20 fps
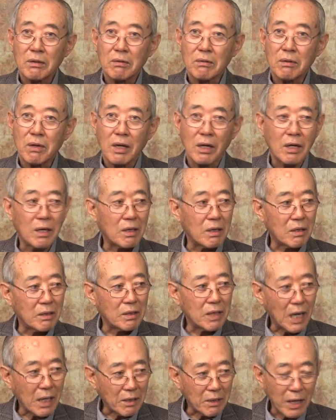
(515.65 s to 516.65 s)

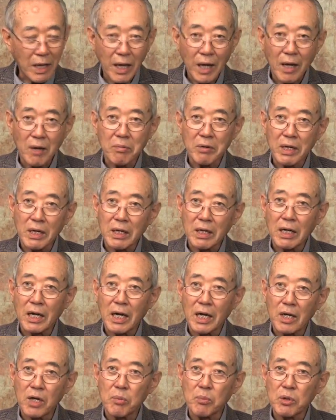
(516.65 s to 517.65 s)
not having
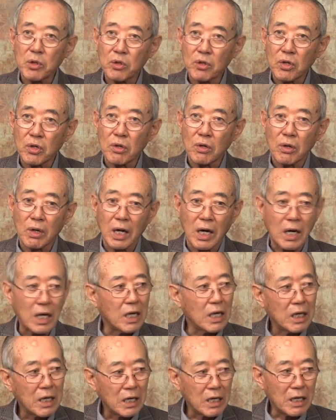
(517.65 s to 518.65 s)
any particular
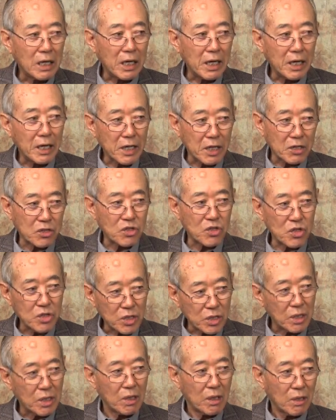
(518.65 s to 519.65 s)
lineage
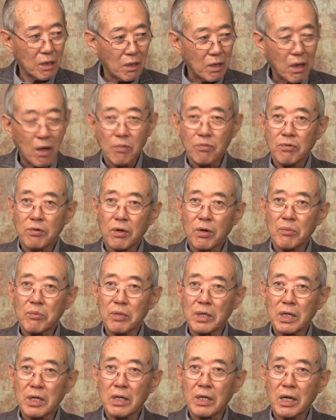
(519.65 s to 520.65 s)
from
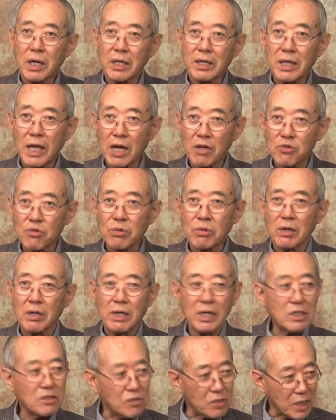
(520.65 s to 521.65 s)
the natural
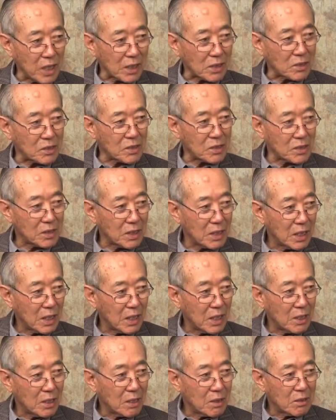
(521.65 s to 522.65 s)
insects.
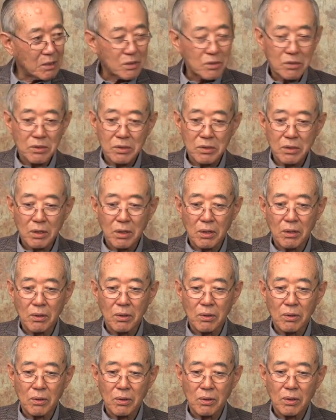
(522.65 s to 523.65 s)

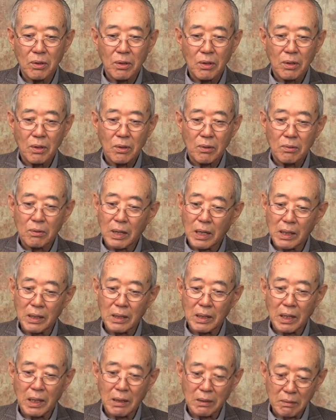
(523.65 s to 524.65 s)
So,
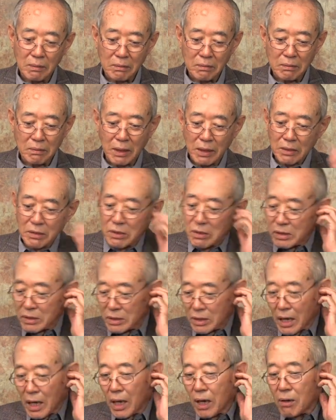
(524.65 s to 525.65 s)
well,
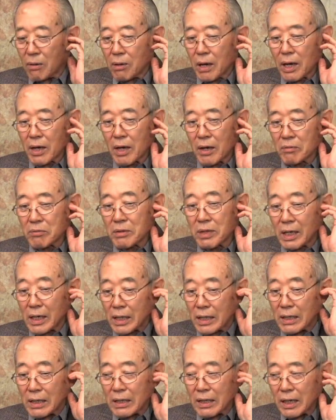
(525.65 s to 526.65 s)
that's how I have
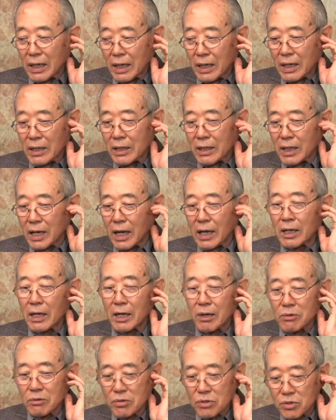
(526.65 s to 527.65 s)
done, and I
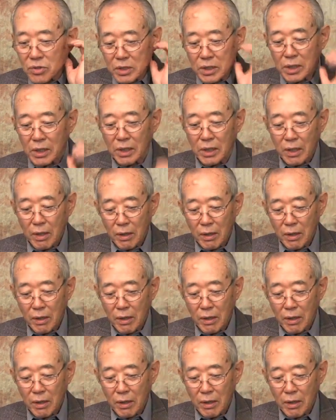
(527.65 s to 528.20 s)
like to see